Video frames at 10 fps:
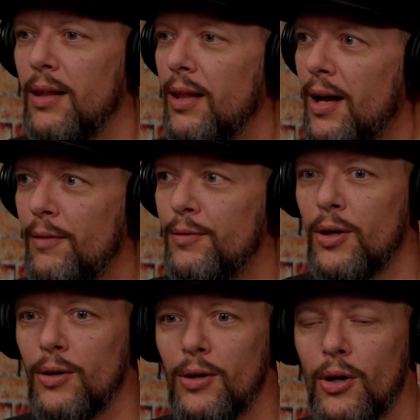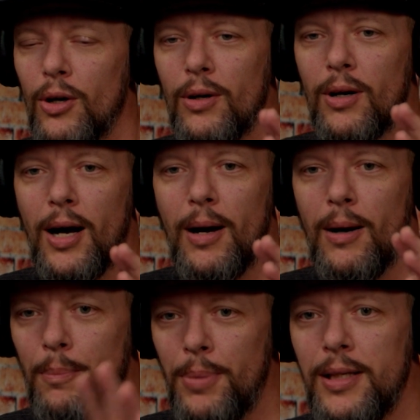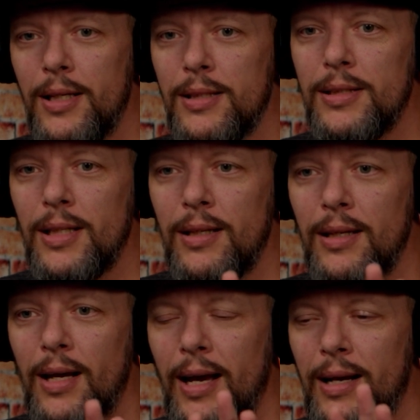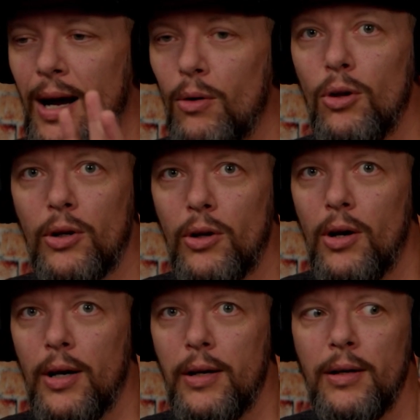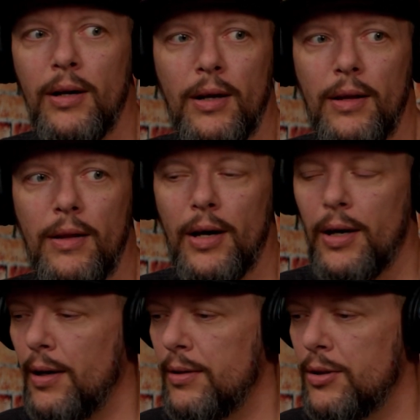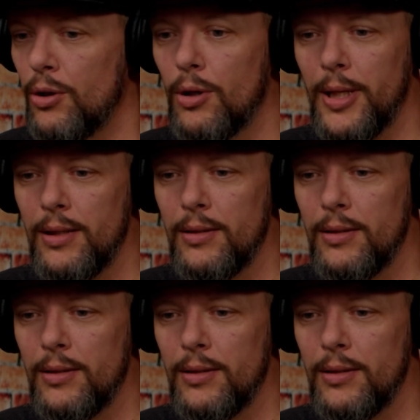Loved her opinions and outlook on the tournament.